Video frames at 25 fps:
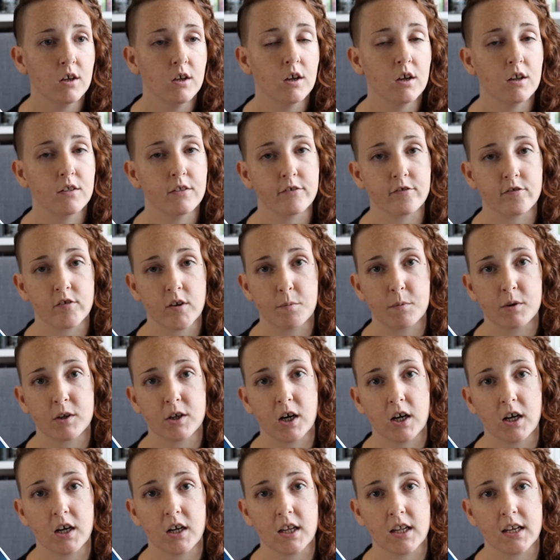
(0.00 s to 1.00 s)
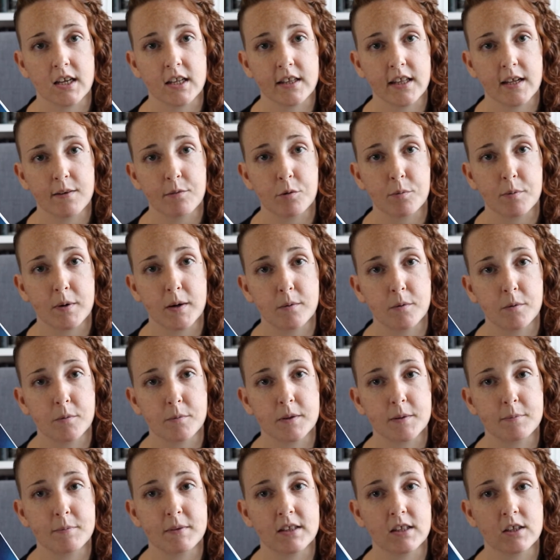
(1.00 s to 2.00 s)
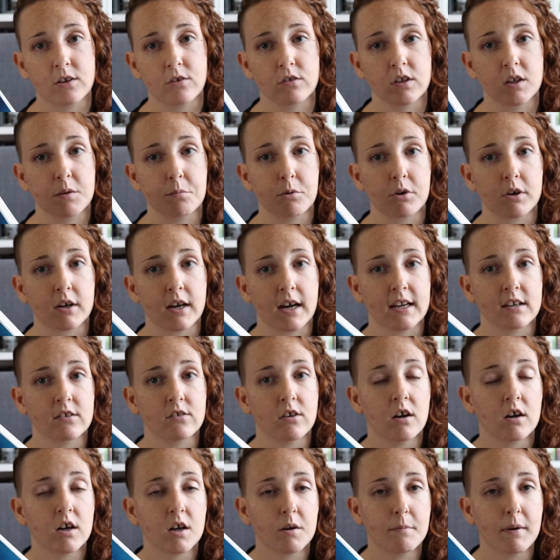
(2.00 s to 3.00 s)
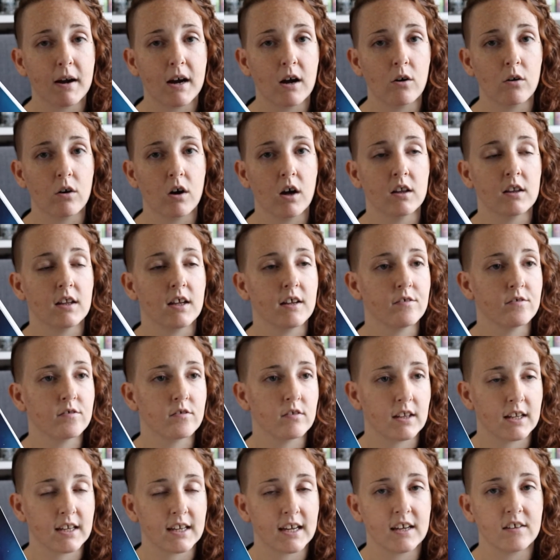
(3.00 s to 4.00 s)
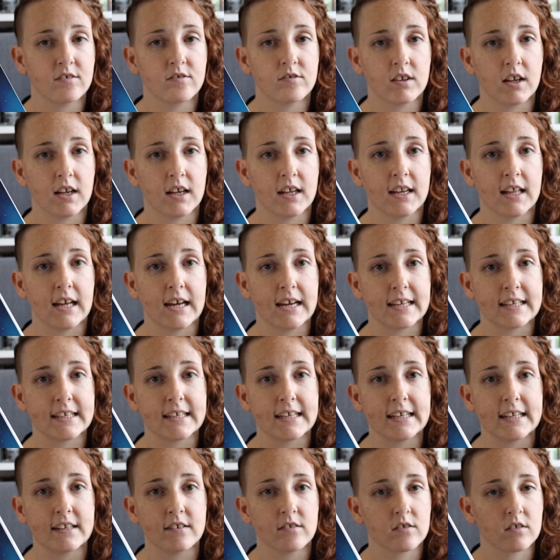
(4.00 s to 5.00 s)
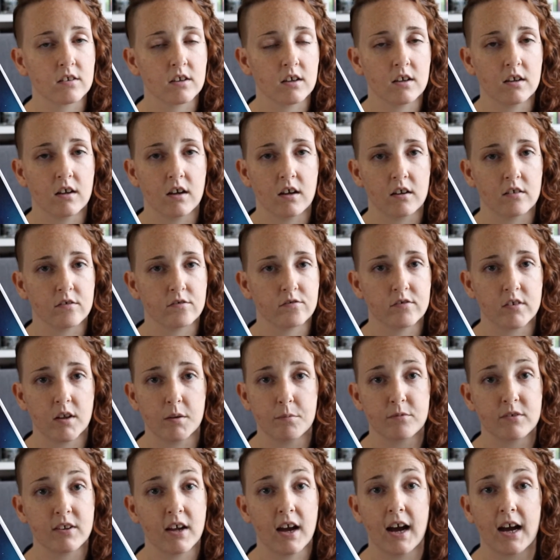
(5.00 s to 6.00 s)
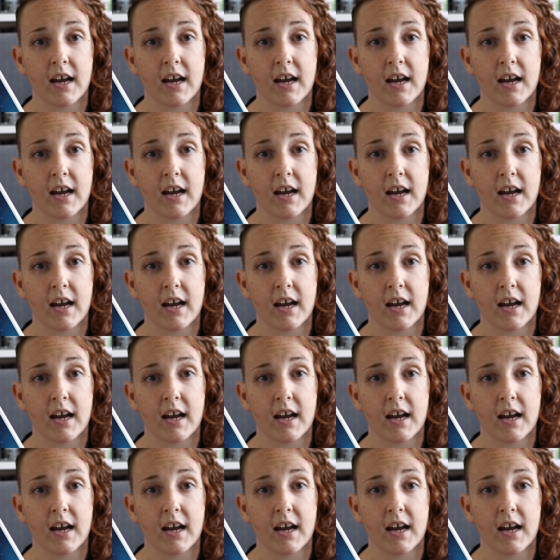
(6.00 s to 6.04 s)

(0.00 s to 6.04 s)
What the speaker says: The Summer Garden, and that will probably be the only book I talk about, unless, like I said, I get some